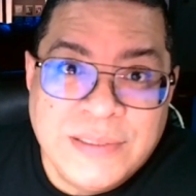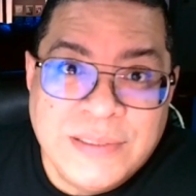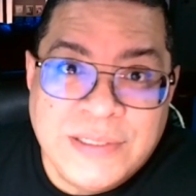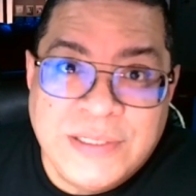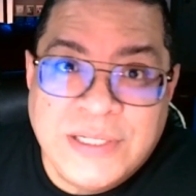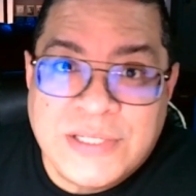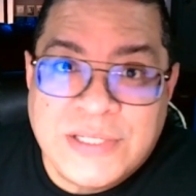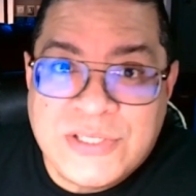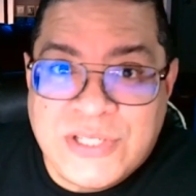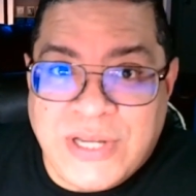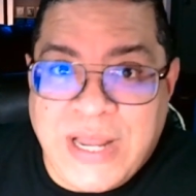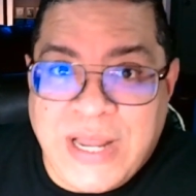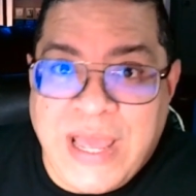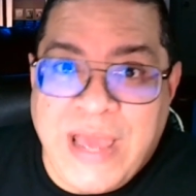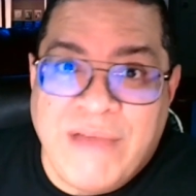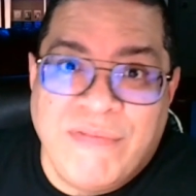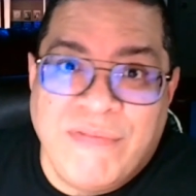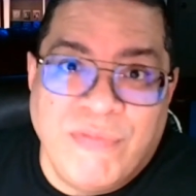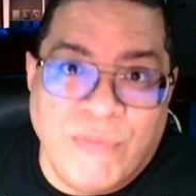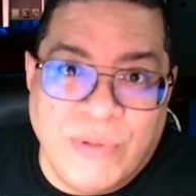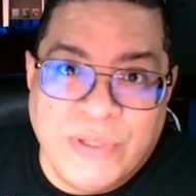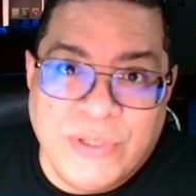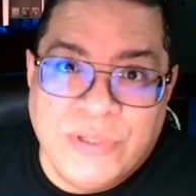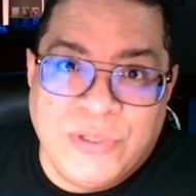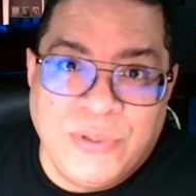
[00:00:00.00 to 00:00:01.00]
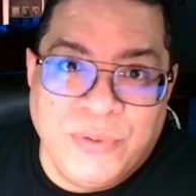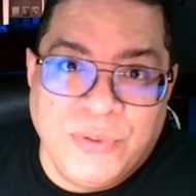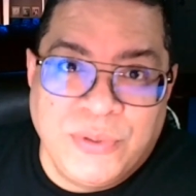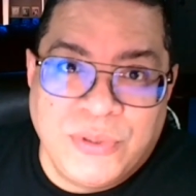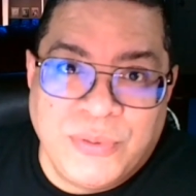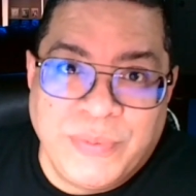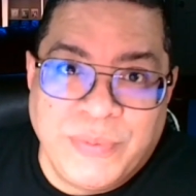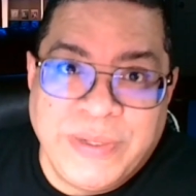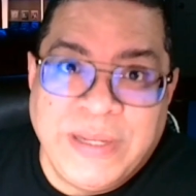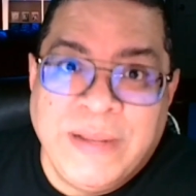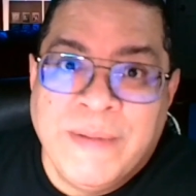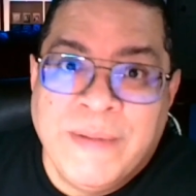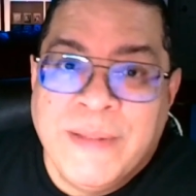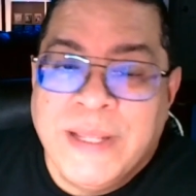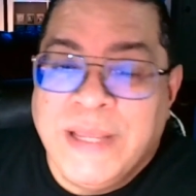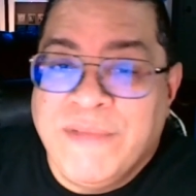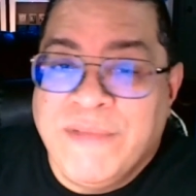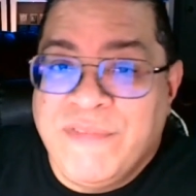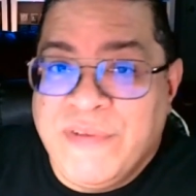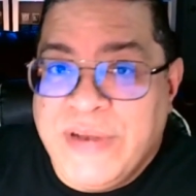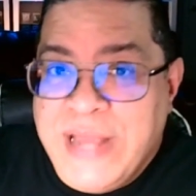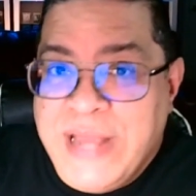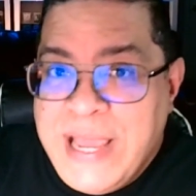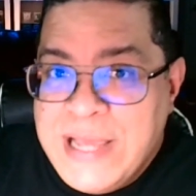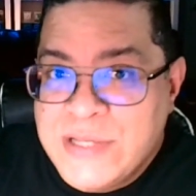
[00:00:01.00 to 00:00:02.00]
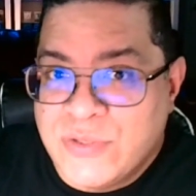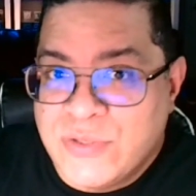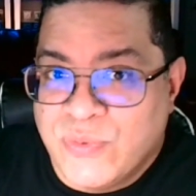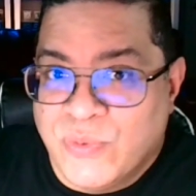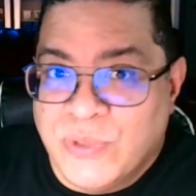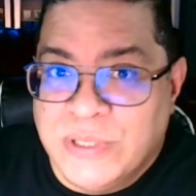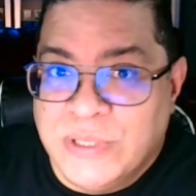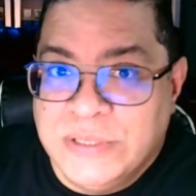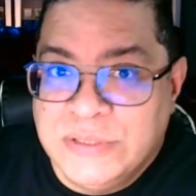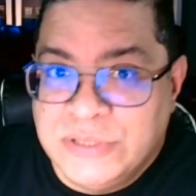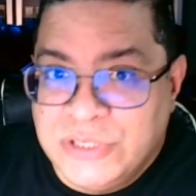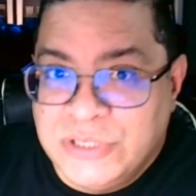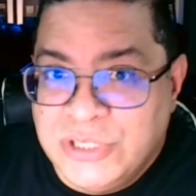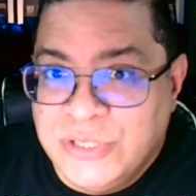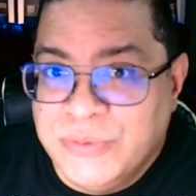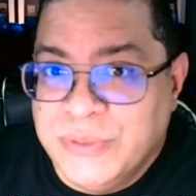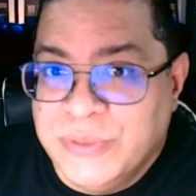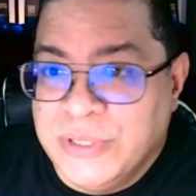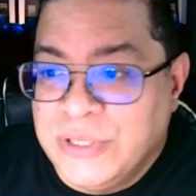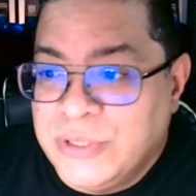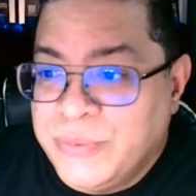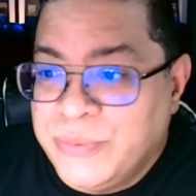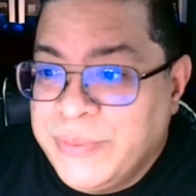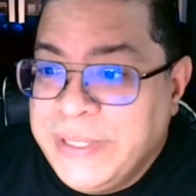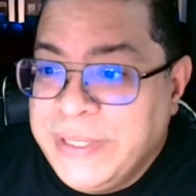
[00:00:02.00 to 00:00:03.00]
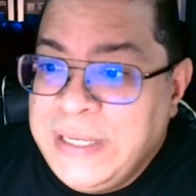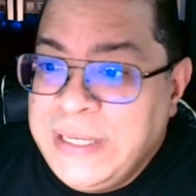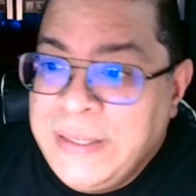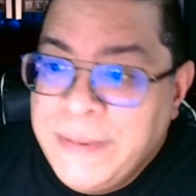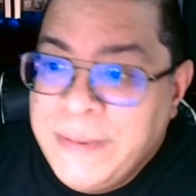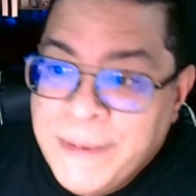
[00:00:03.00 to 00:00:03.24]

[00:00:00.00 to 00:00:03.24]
Does it have 1 through 3? If it has 1, 2, and 3,